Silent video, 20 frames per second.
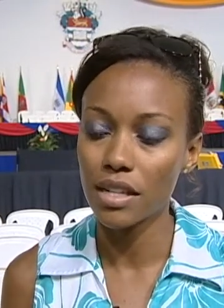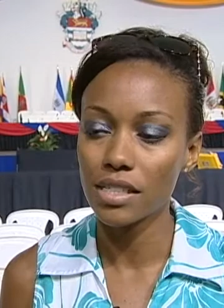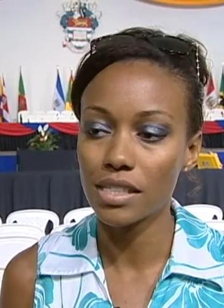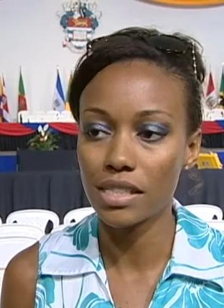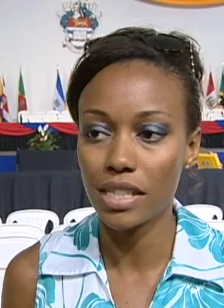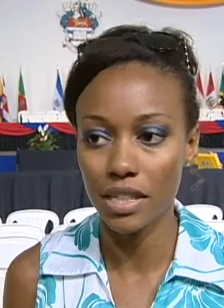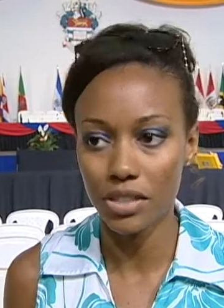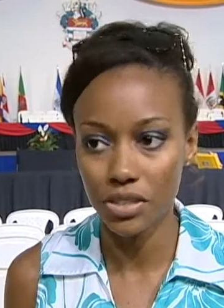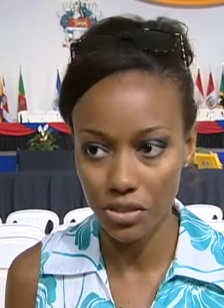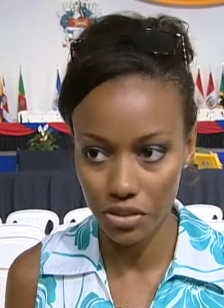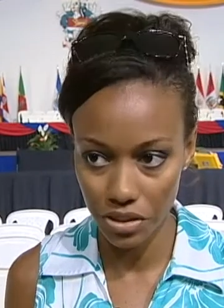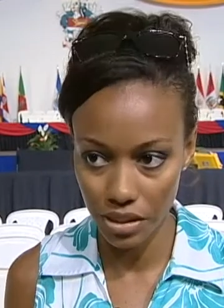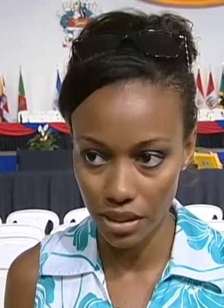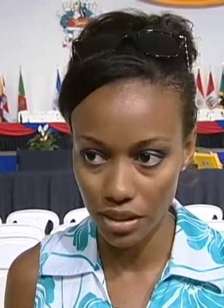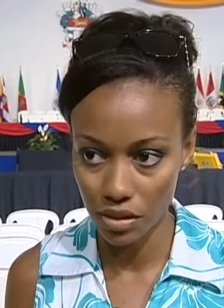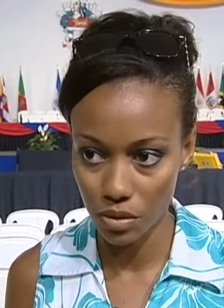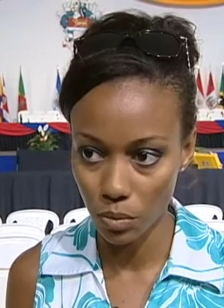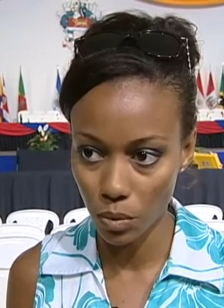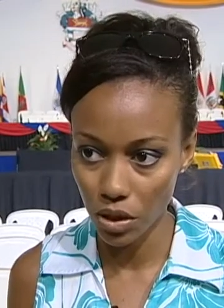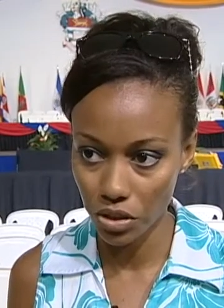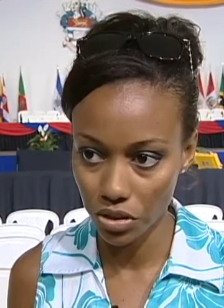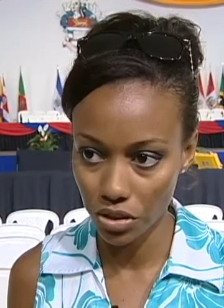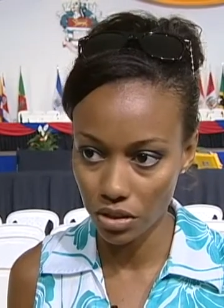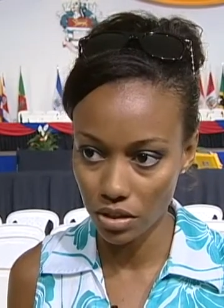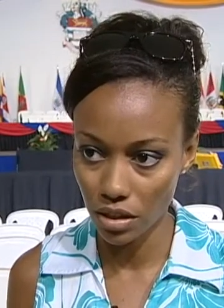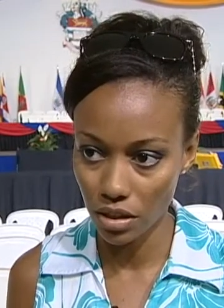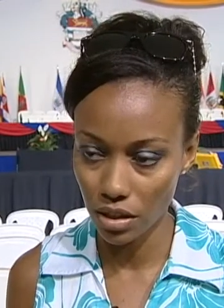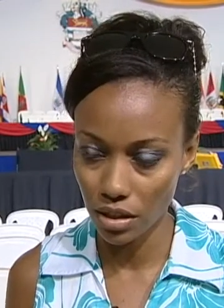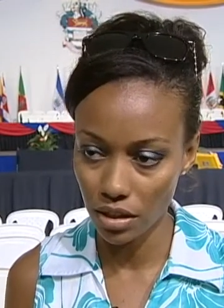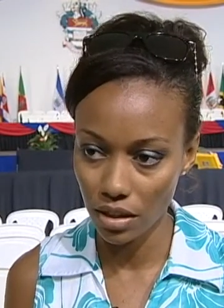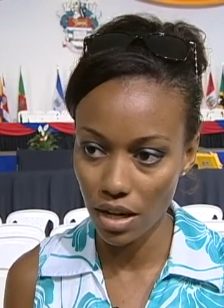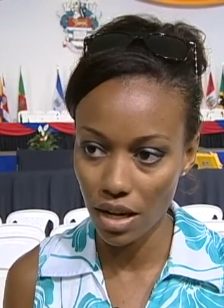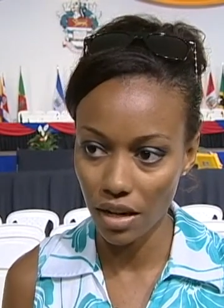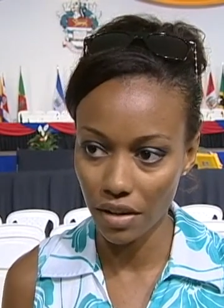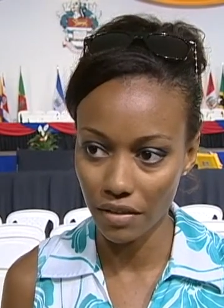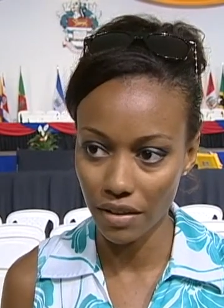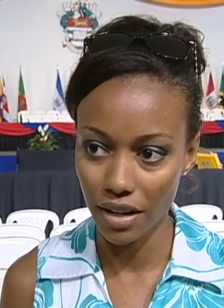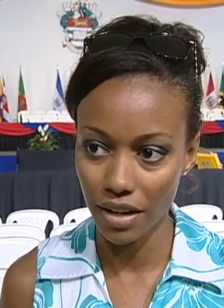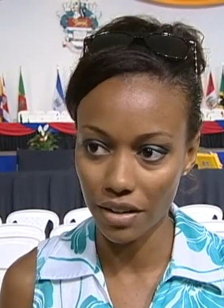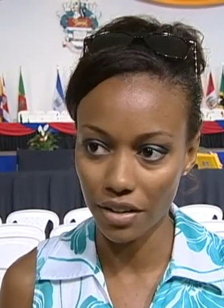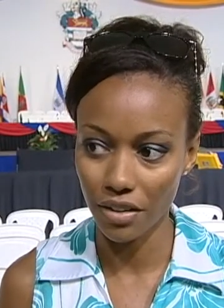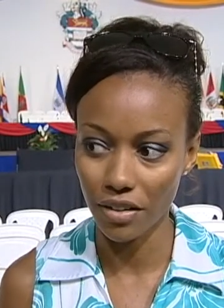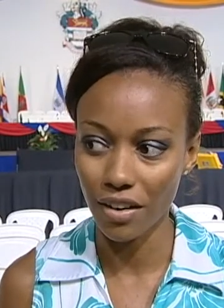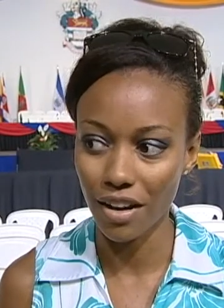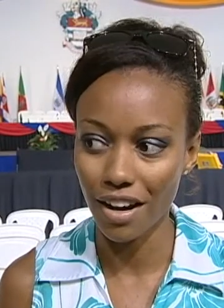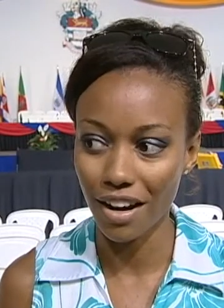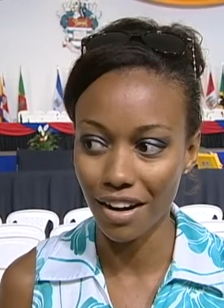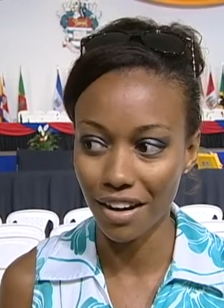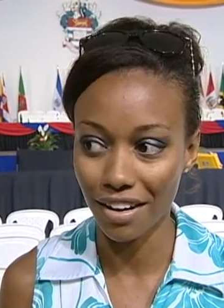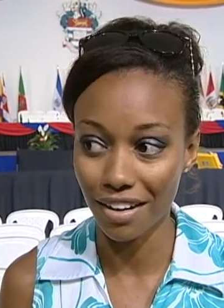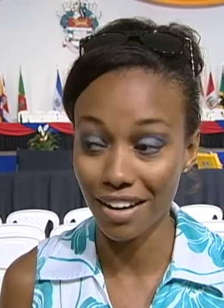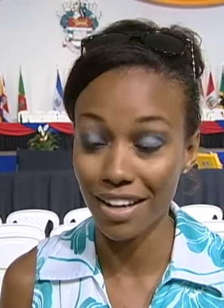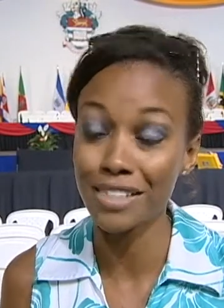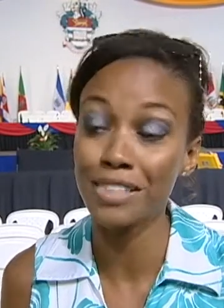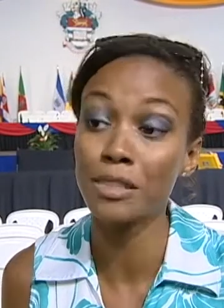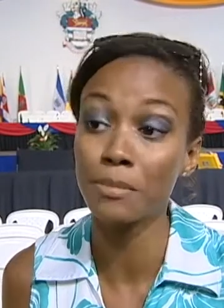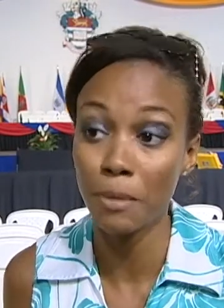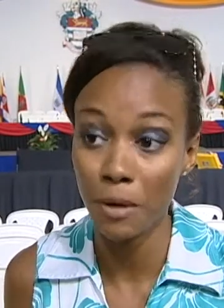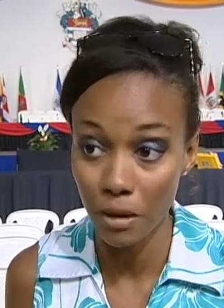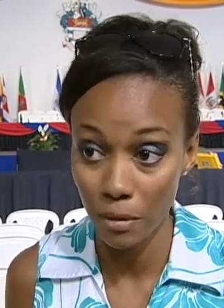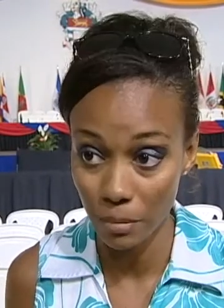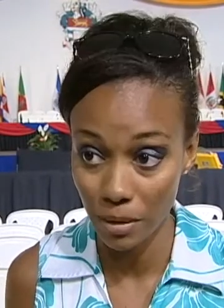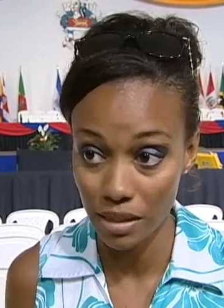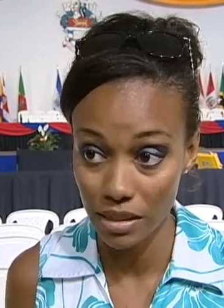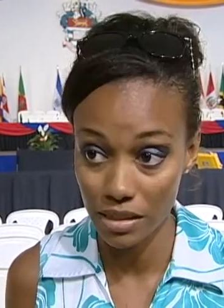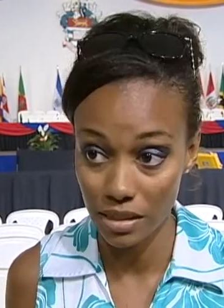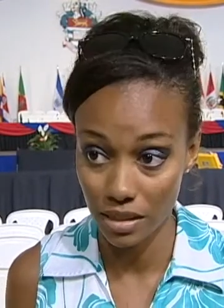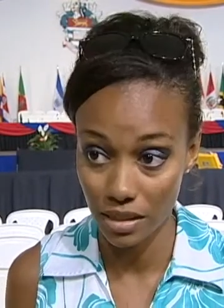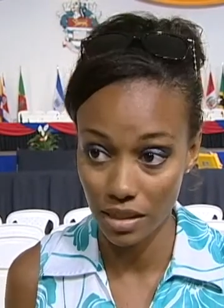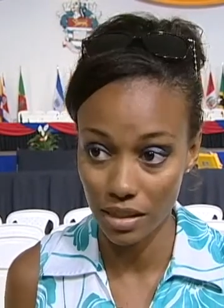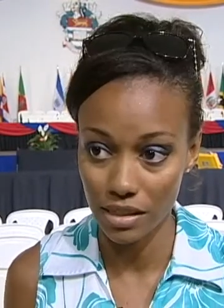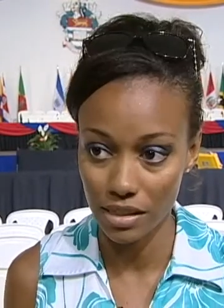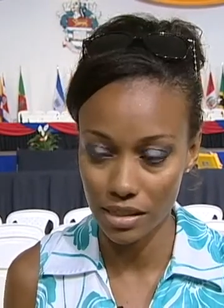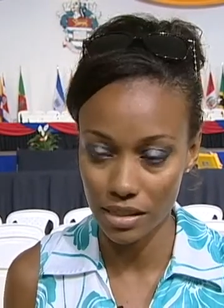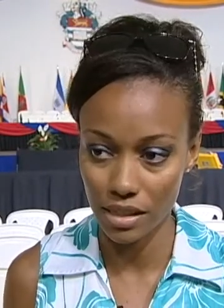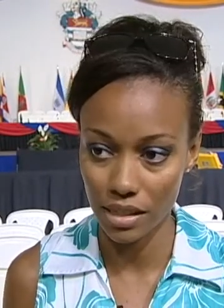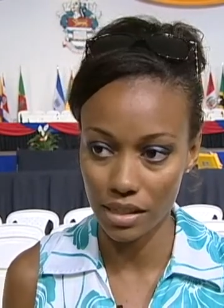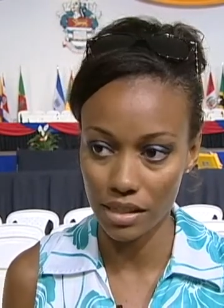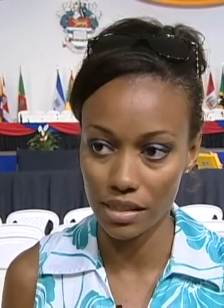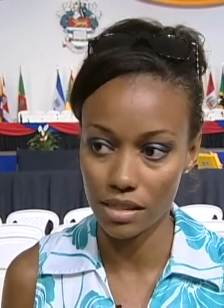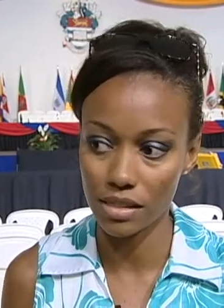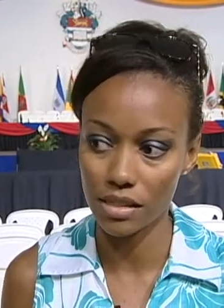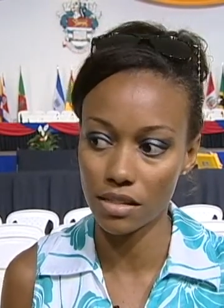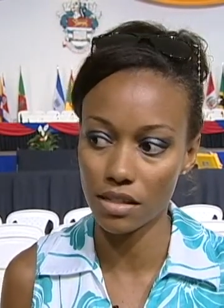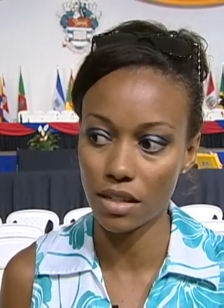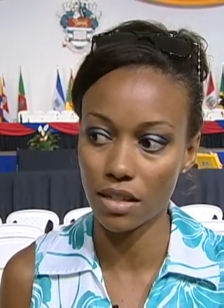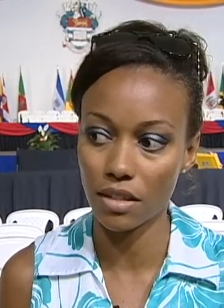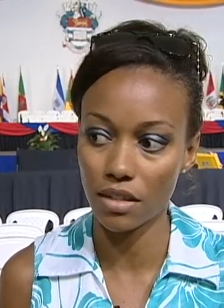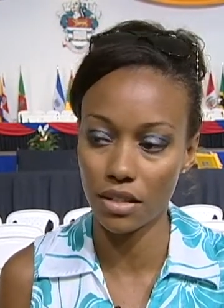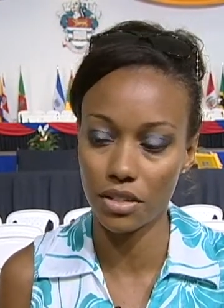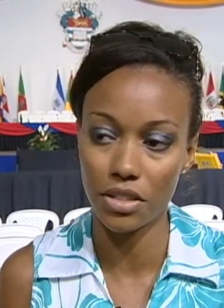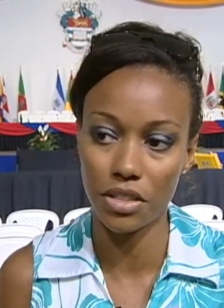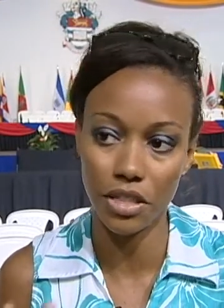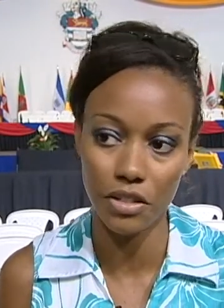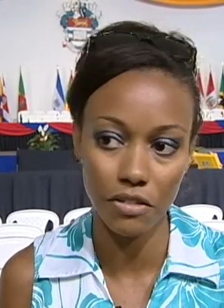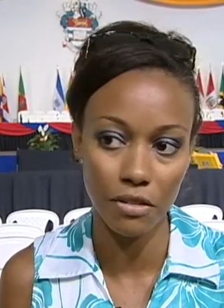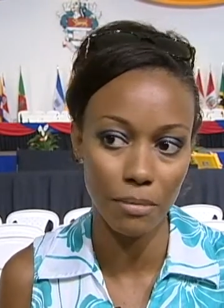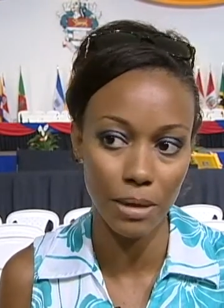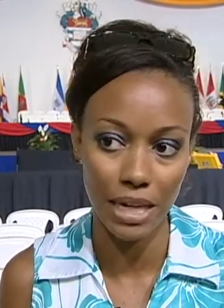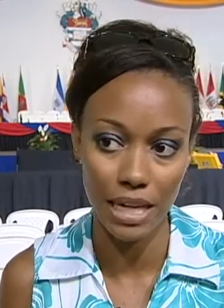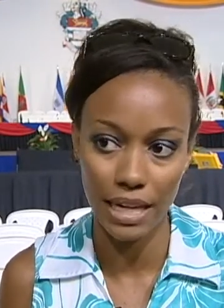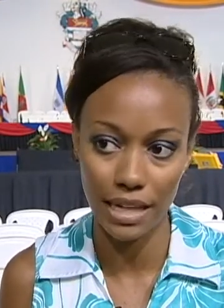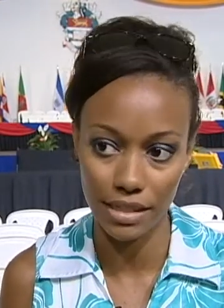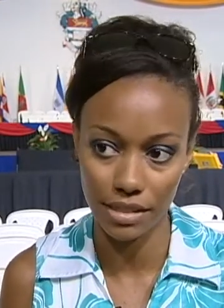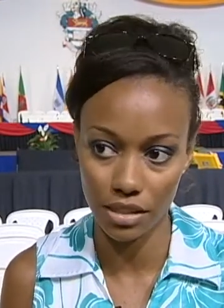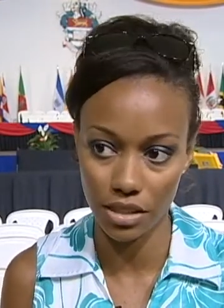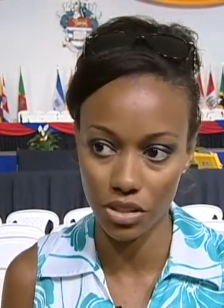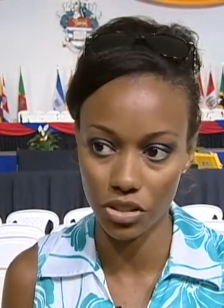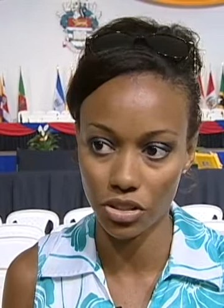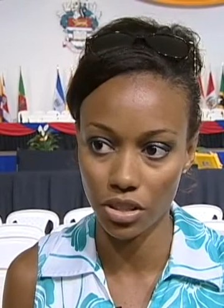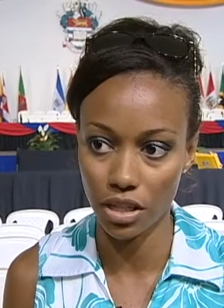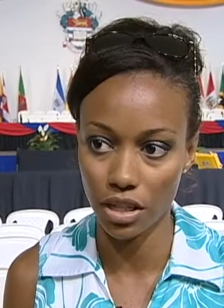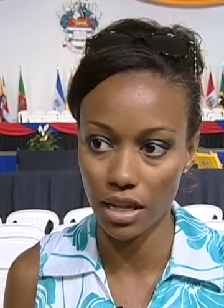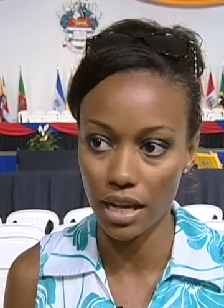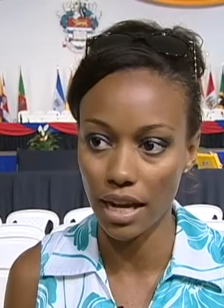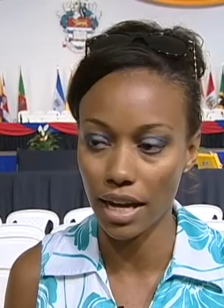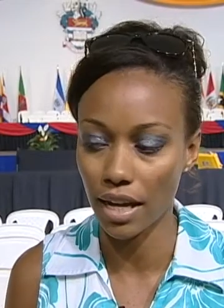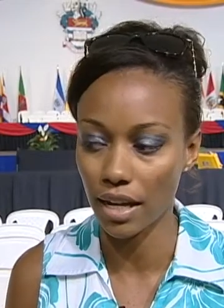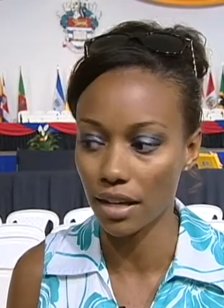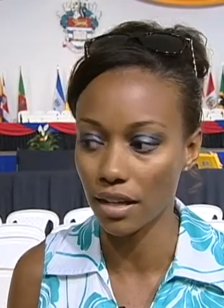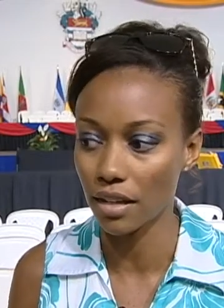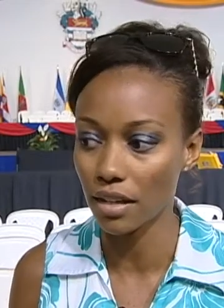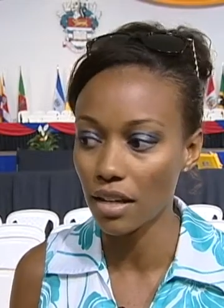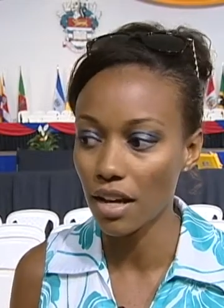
states such as Washington and Colorado are experimenting, in a sense, the decriminalization, and